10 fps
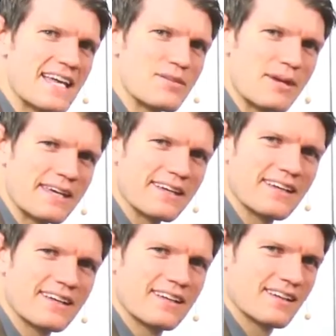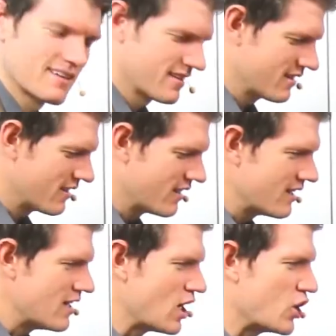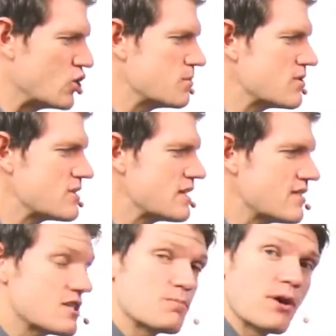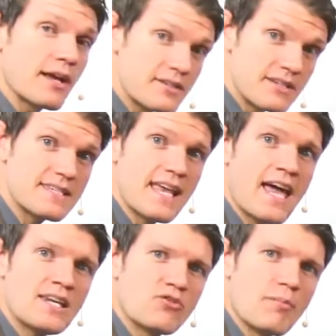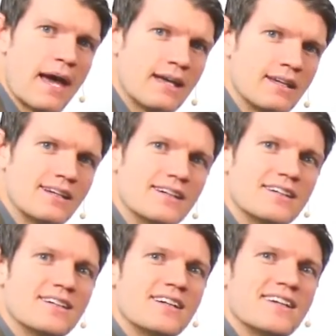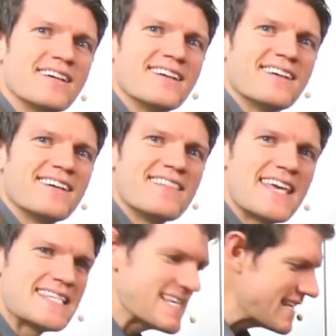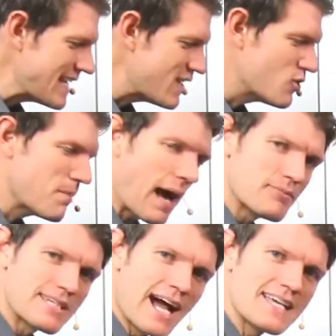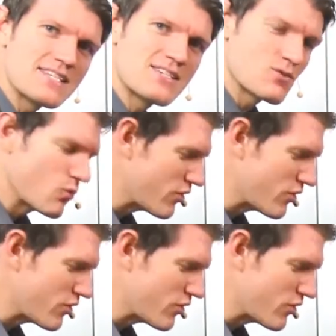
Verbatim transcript: he said to me, He on whom you see the Spirit descend and remain this is he who baptized